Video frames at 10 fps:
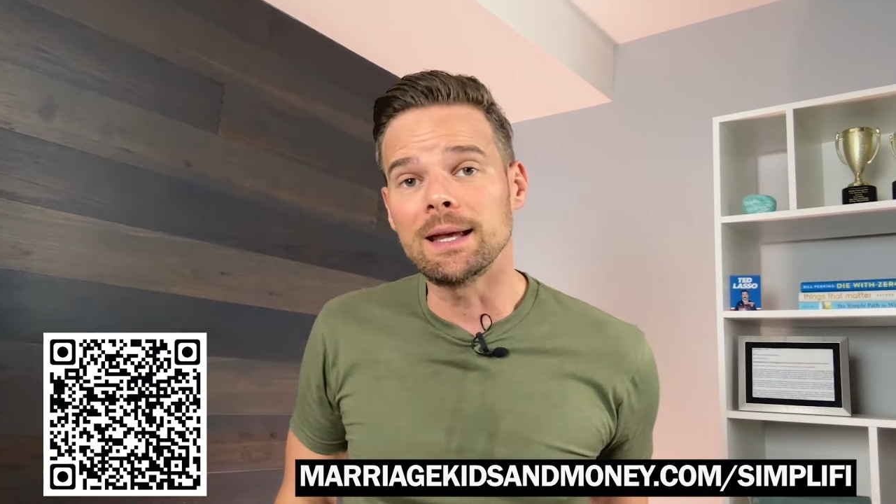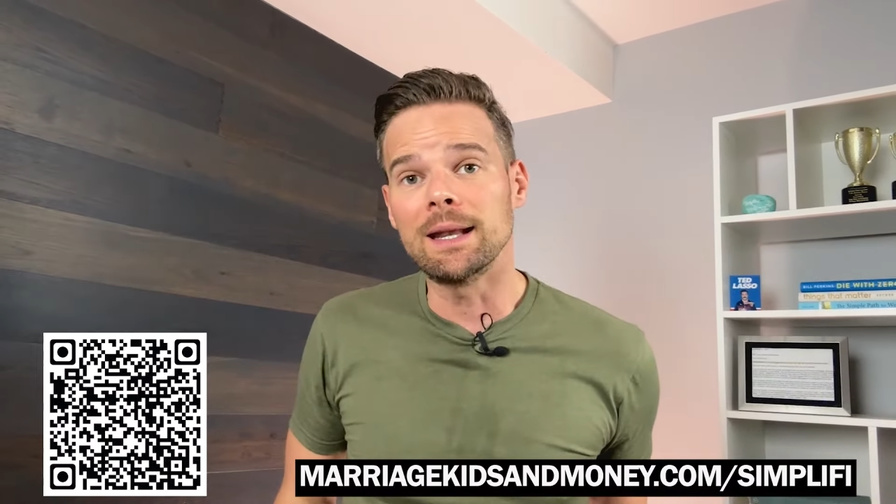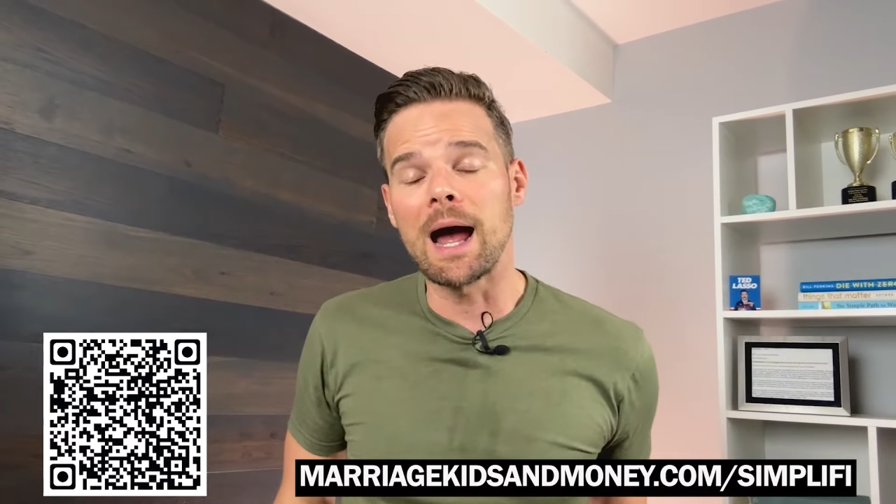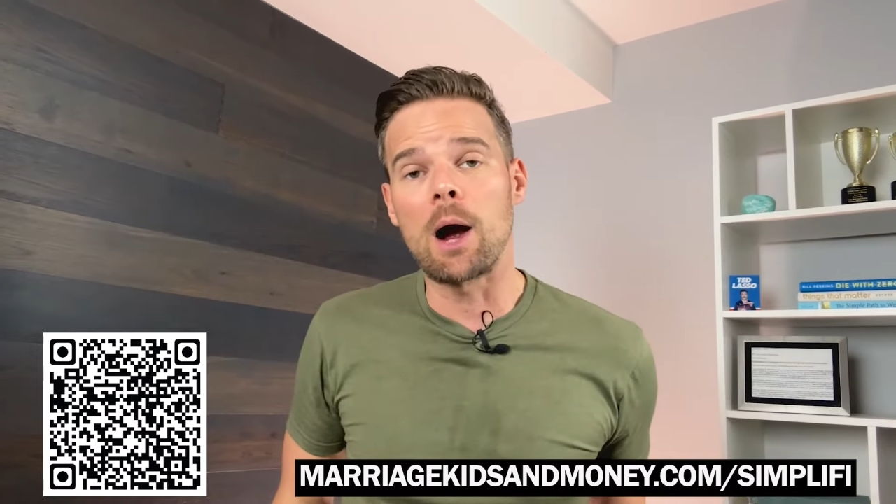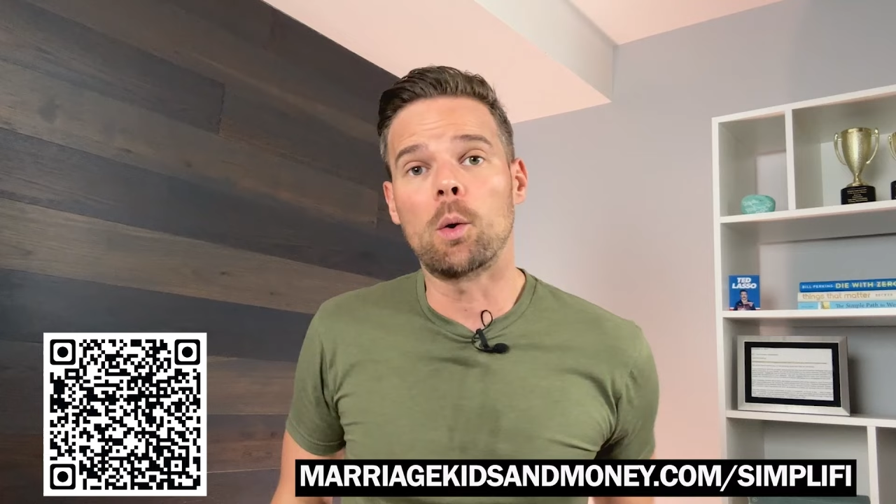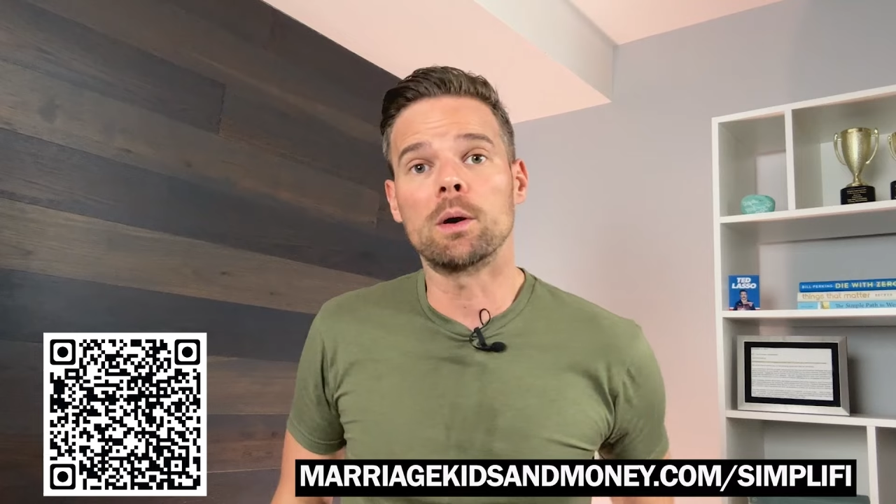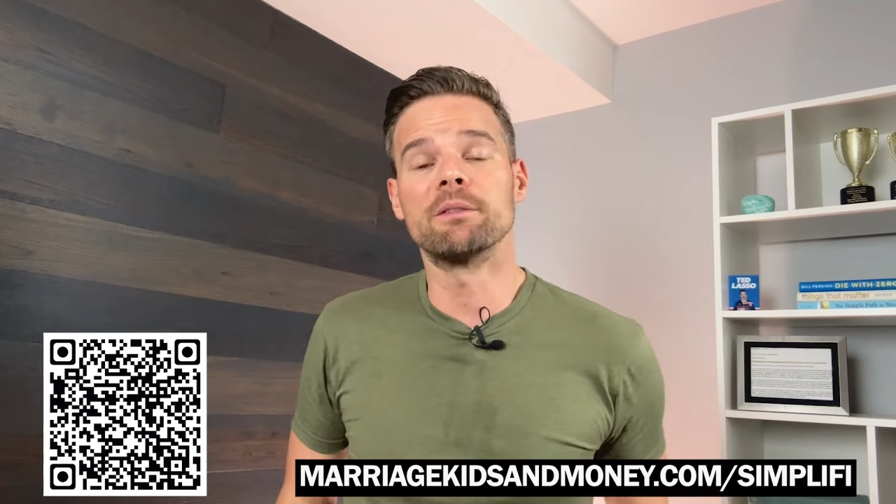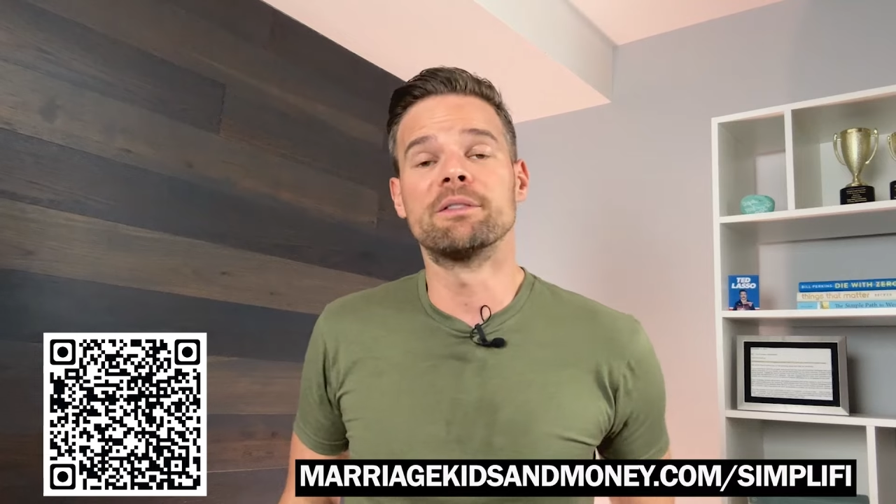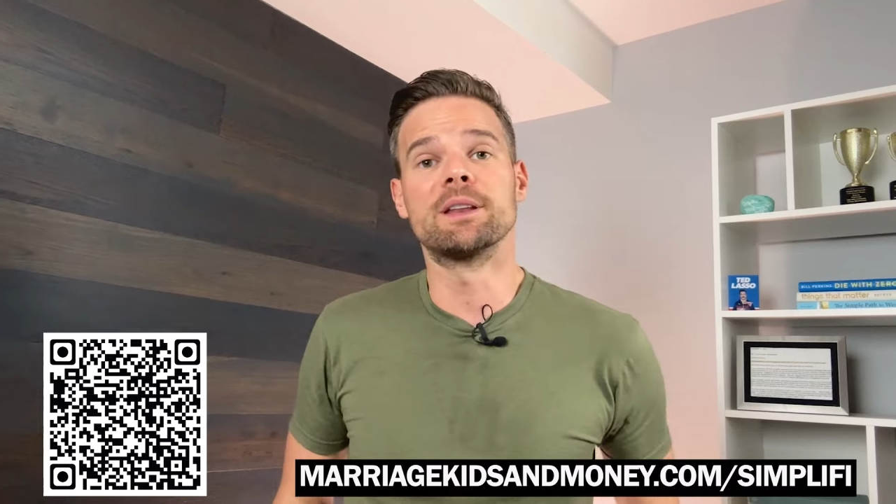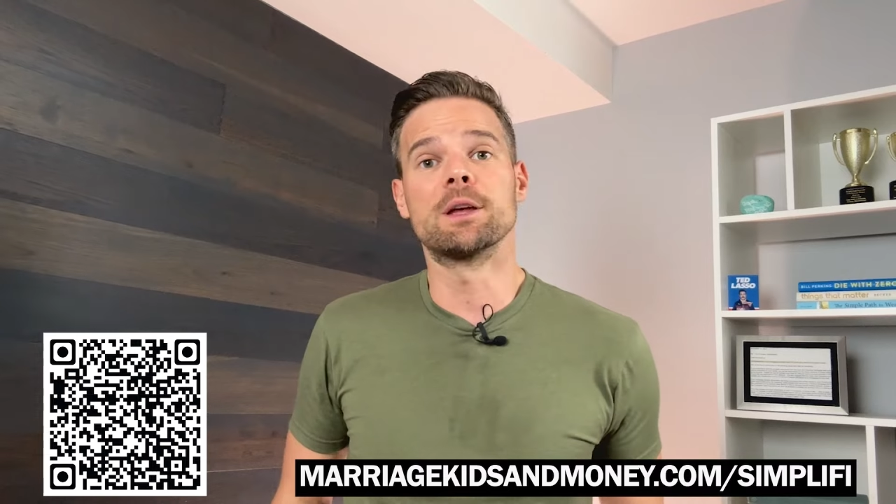in our
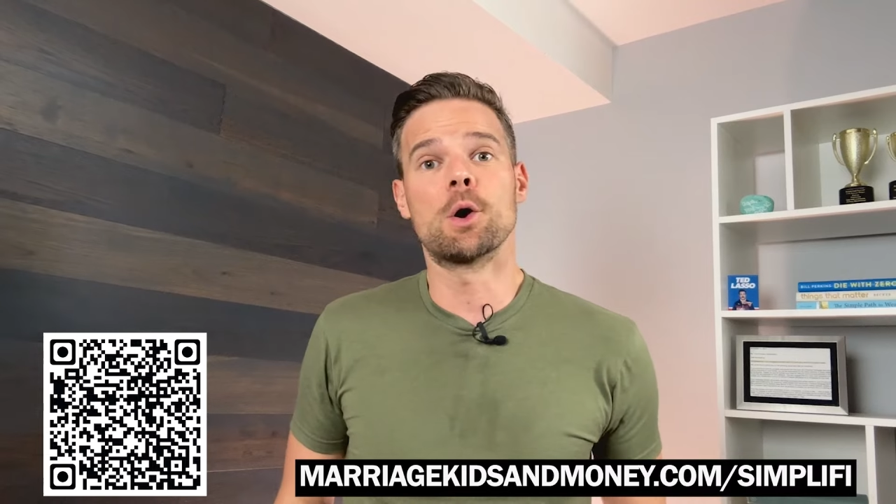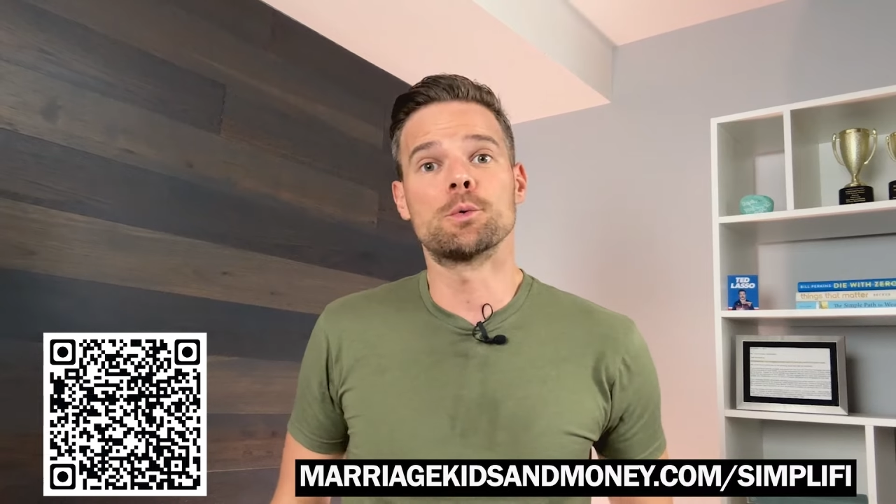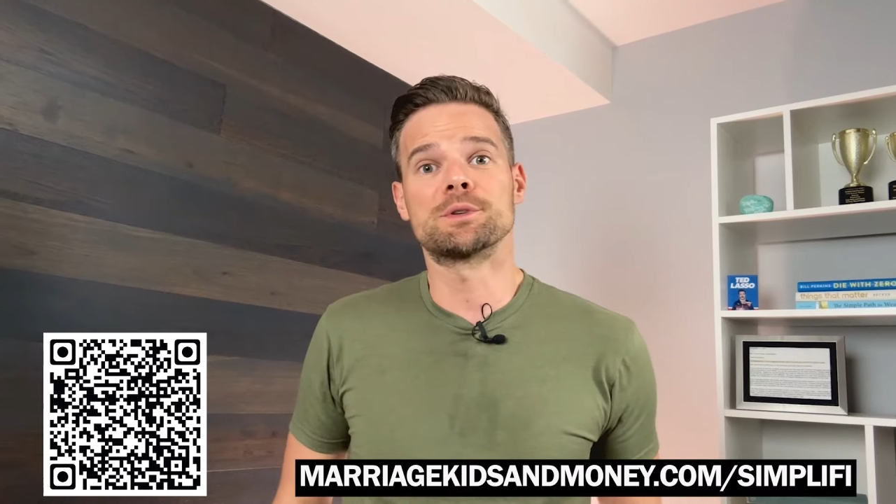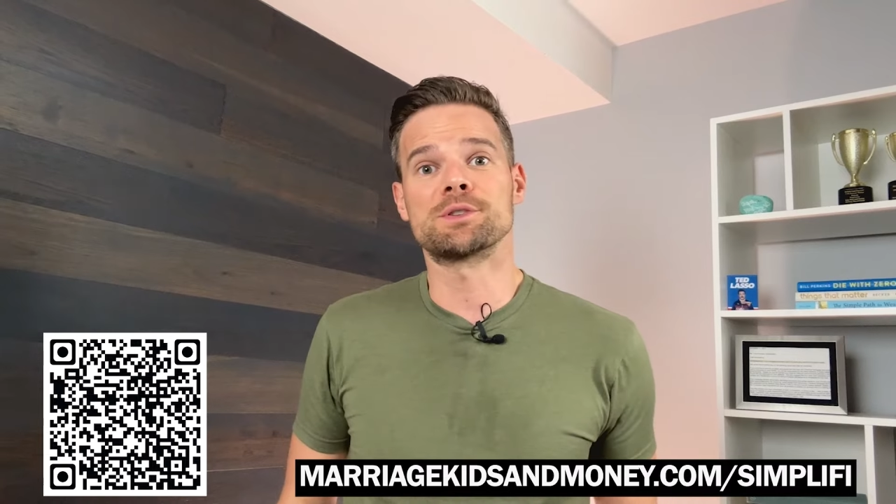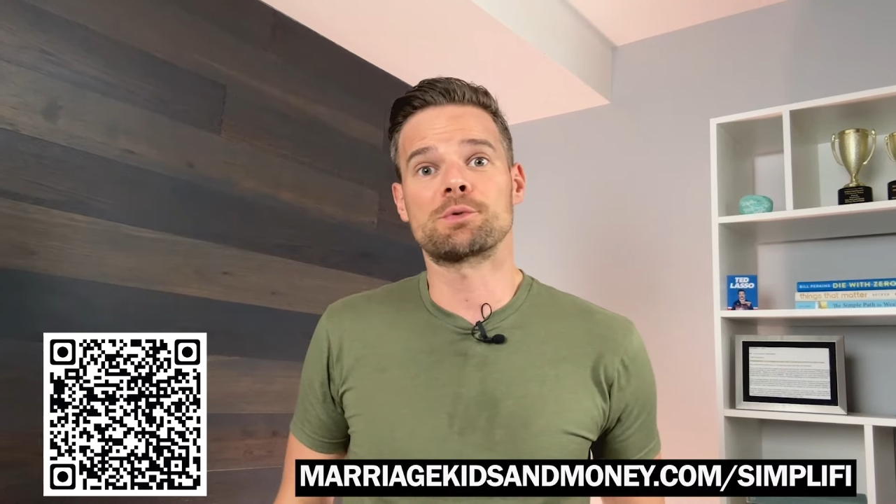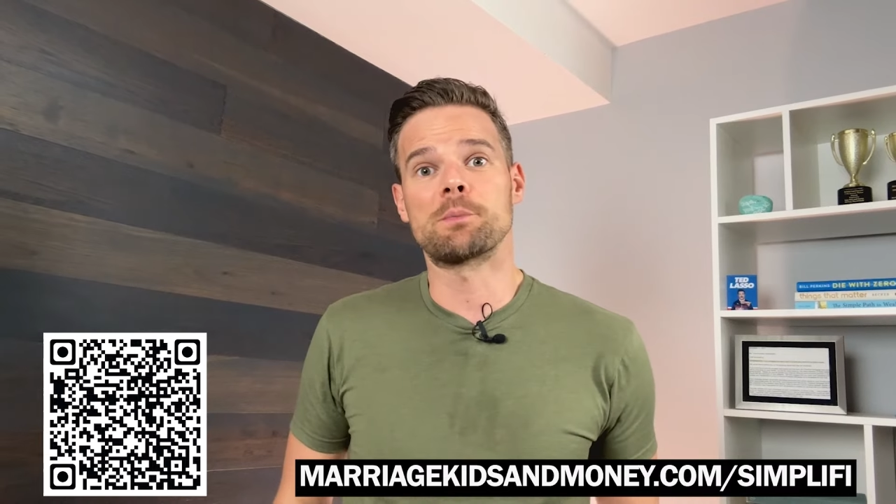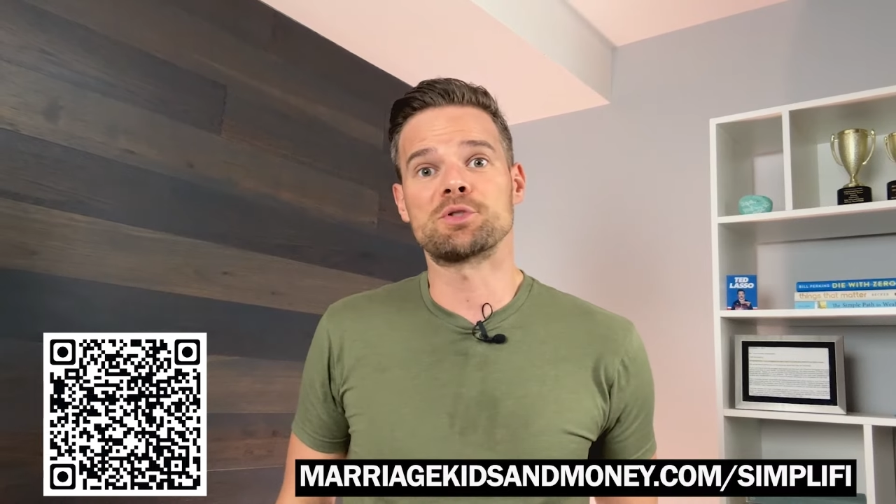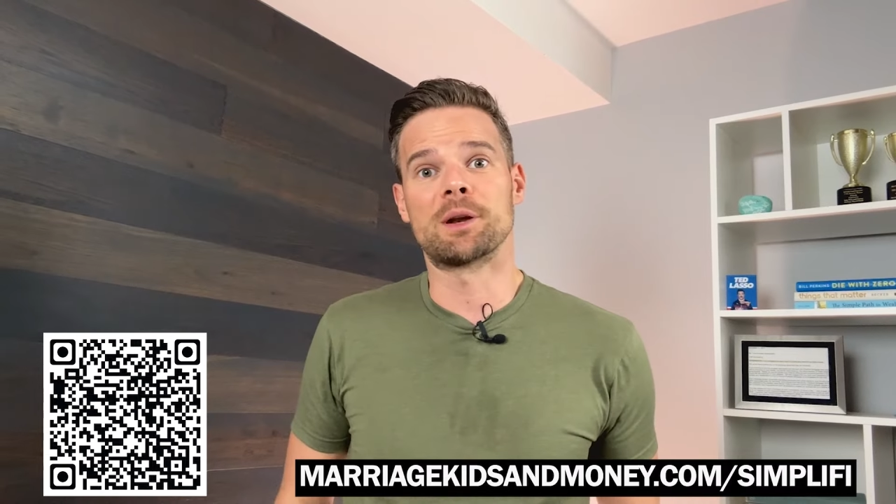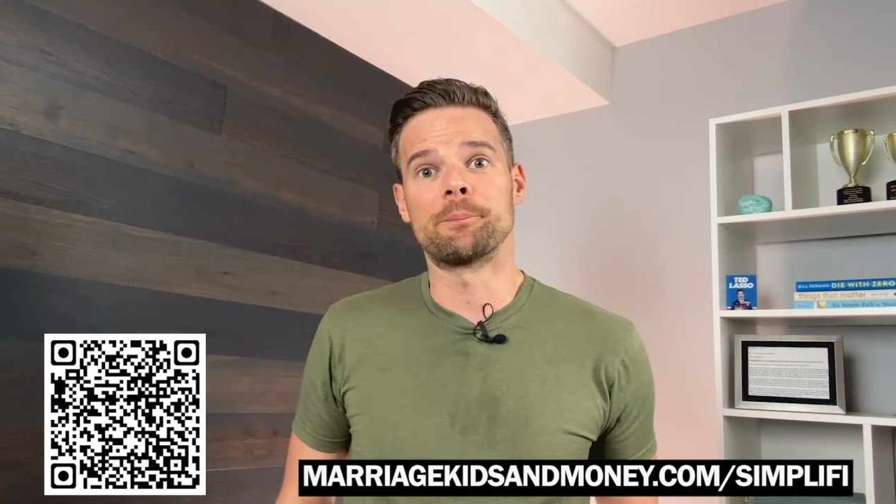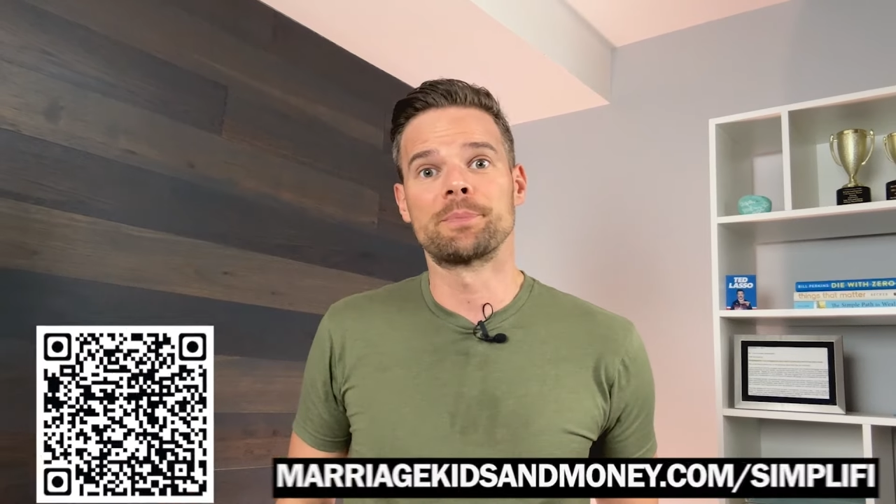video
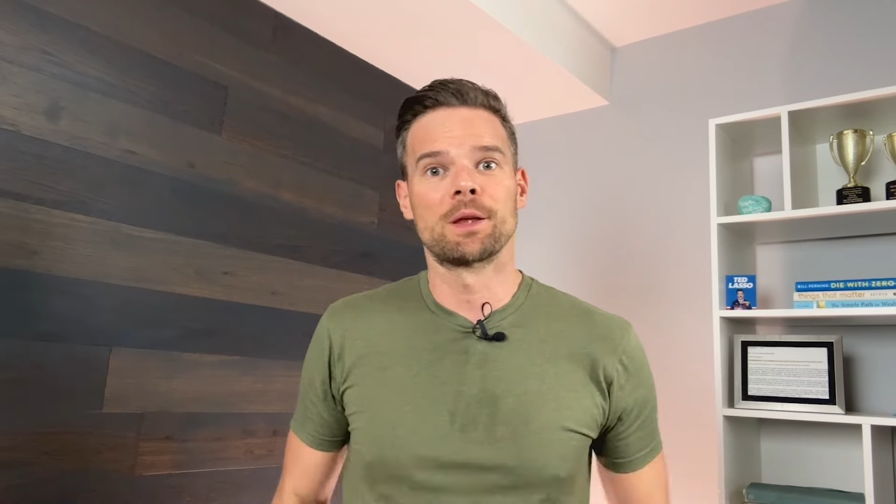description.